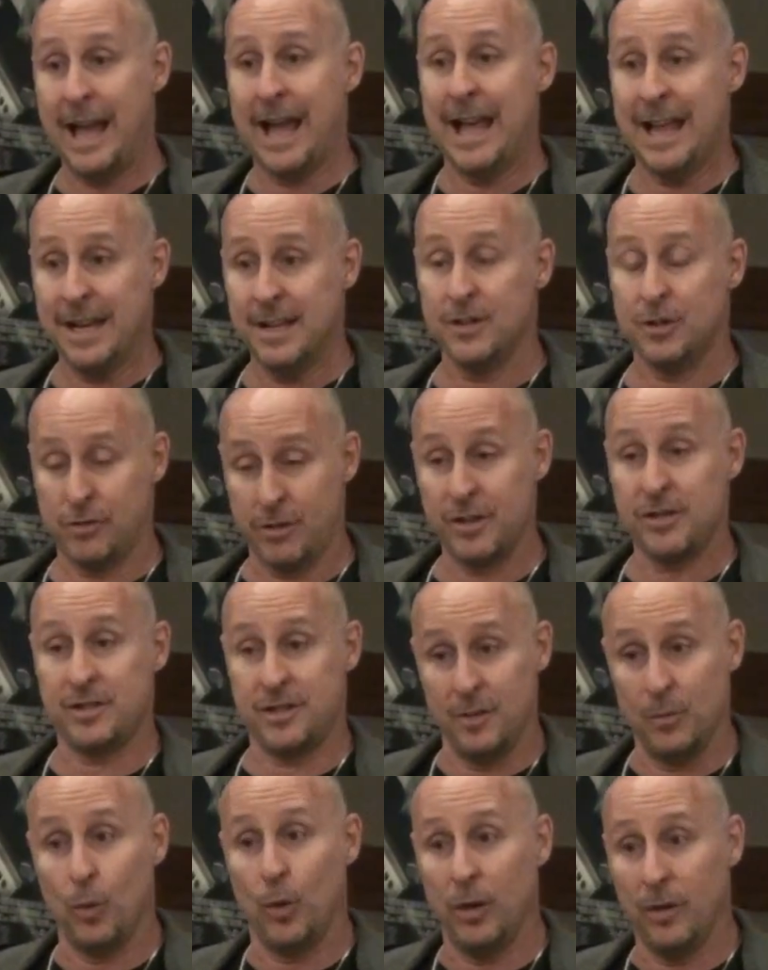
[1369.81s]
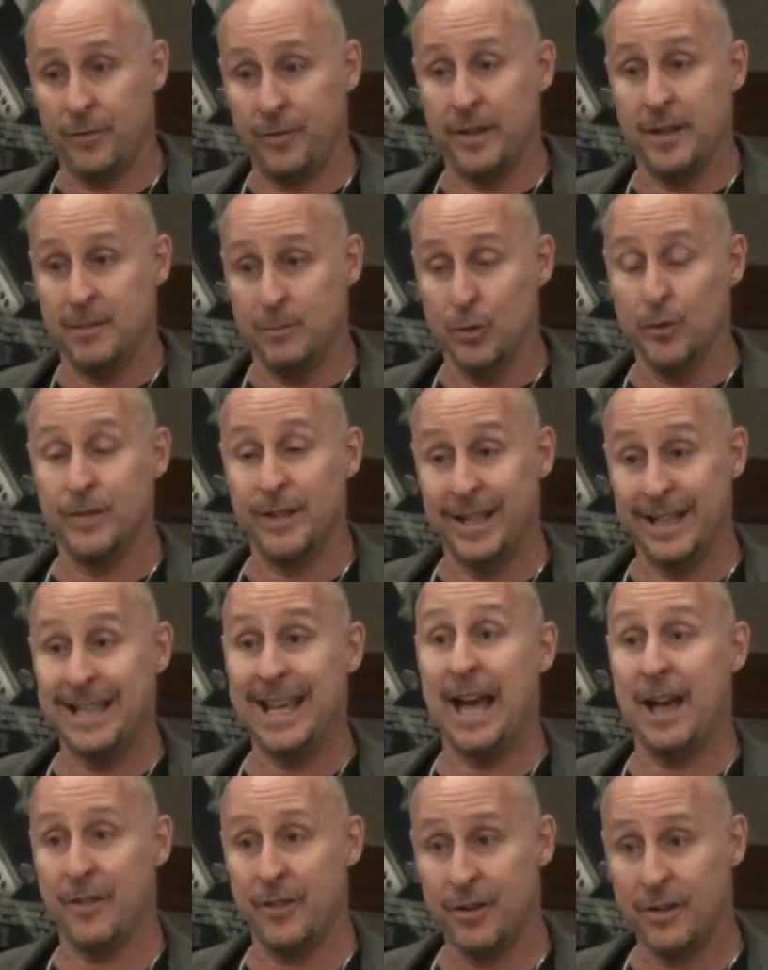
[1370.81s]
and Christian Wolf in a movie
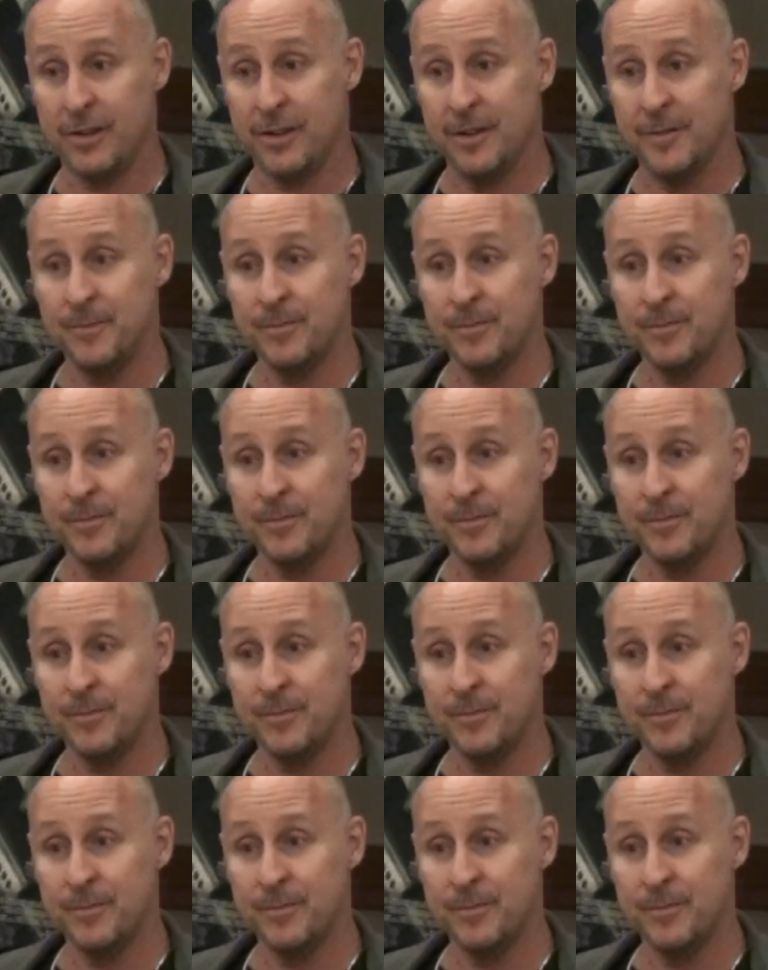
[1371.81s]
together?